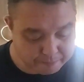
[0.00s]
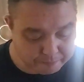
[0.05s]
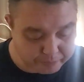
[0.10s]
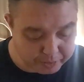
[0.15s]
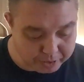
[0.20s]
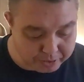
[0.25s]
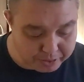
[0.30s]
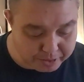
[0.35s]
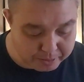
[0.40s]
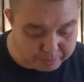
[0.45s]

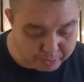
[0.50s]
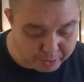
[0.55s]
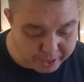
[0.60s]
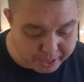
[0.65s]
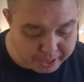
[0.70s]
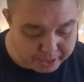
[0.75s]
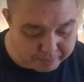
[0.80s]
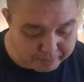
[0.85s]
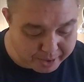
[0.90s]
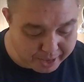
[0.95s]
Fear the
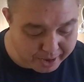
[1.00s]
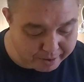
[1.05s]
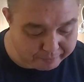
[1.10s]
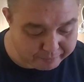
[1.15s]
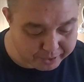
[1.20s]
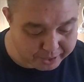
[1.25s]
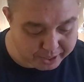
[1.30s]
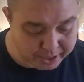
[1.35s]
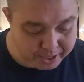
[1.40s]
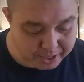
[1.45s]
Miranda
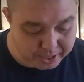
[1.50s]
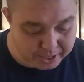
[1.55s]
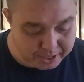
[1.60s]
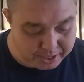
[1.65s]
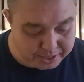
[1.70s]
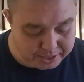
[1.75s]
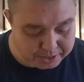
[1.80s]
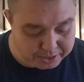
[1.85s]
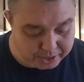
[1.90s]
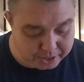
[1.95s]
Maverick
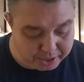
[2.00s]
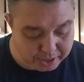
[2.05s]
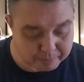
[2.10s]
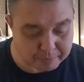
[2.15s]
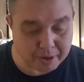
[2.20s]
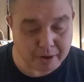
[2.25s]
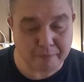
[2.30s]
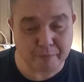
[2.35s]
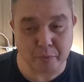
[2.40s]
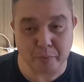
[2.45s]
is uh,
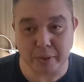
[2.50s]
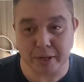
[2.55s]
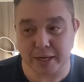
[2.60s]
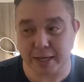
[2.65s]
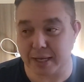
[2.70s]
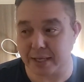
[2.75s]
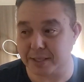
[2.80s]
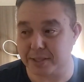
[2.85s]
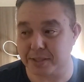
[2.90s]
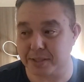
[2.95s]
coming off a win
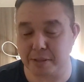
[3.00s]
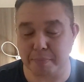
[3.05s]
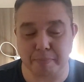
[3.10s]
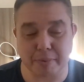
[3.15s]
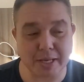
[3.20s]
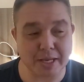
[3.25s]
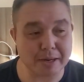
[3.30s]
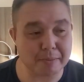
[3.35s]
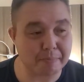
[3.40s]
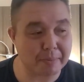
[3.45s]
against
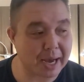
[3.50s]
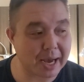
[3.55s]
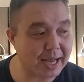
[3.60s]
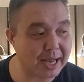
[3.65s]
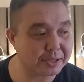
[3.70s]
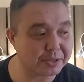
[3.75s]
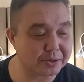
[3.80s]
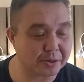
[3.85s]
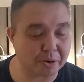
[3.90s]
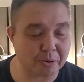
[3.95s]
Sabina
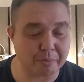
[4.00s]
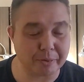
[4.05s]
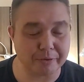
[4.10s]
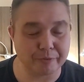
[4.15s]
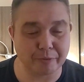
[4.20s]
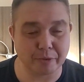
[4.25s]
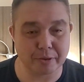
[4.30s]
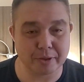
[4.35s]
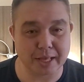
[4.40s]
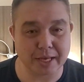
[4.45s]
Mazo.
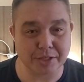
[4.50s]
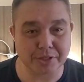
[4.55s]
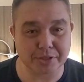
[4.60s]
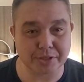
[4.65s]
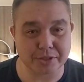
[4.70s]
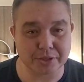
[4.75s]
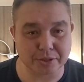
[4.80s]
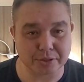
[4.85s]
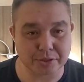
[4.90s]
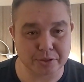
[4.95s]
Before that, she
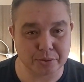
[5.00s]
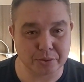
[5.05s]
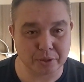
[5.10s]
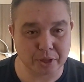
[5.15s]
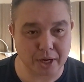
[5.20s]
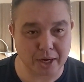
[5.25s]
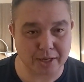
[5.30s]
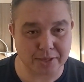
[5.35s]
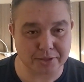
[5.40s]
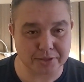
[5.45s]
took two
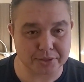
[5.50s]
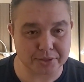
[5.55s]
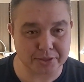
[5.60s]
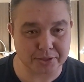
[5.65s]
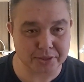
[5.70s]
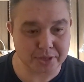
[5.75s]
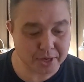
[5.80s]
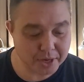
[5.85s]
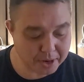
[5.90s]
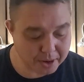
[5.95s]

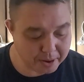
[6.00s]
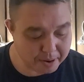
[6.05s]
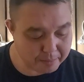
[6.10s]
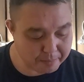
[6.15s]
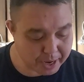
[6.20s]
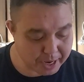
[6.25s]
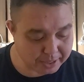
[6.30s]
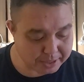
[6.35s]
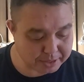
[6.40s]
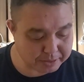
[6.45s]
losses
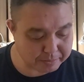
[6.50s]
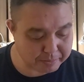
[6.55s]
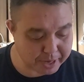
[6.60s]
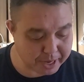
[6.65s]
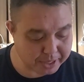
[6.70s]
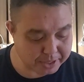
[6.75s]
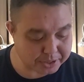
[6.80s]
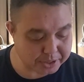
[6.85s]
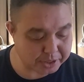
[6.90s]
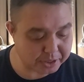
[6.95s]
back to
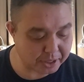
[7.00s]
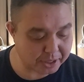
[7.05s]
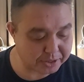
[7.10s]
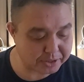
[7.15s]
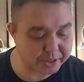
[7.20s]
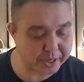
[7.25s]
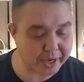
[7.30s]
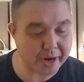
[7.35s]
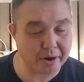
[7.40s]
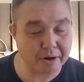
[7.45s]
back. She
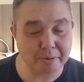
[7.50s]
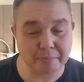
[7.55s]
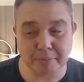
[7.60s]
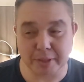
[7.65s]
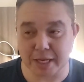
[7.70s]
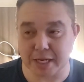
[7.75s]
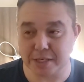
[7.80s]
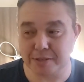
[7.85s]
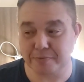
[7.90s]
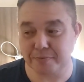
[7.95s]
lost to Erin
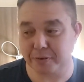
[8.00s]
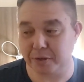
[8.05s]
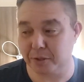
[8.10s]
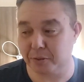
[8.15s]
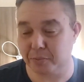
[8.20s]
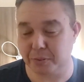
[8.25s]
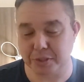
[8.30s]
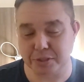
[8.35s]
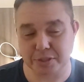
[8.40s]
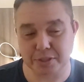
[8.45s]

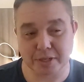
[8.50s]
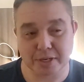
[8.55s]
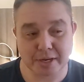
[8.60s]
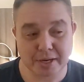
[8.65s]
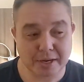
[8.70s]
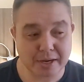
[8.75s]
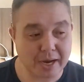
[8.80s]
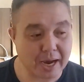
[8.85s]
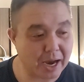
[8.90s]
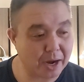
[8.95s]
Blanchfield, which
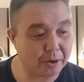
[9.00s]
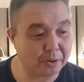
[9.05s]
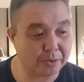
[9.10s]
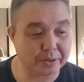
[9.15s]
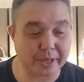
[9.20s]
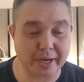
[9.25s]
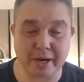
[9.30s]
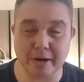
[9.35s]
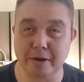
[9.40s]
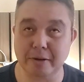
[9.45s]
I
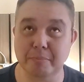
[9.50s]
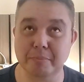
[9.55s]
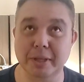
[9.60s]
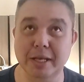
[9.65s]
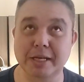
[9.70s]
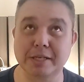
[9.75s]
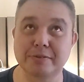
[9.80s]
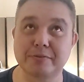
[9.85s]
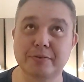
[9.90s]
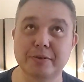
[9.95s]
hold Erin
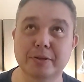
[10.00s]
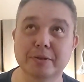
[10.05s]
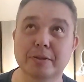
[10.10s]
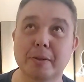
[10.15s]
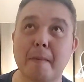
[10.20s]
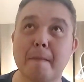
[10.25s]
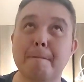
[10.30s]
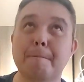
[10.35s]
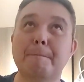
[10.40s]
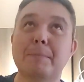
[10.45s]
Blanchfield,
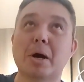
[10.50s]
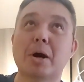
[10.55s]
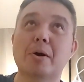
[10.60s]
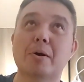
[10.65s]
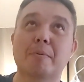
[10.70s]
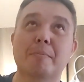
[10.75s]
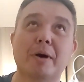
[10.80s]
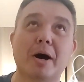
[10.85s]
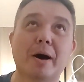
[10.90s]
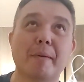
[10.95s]

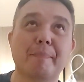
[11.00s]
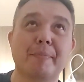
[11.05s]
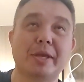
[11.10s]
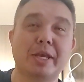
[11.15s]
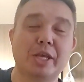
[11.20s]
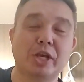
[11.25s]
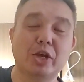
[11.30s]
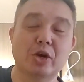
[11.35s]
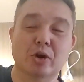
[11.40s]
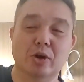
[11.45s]
boom, up
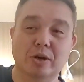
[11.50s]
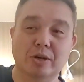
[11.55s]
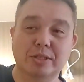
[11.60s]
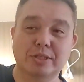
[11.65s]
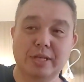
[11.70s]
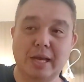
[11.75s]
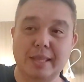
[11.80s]
here.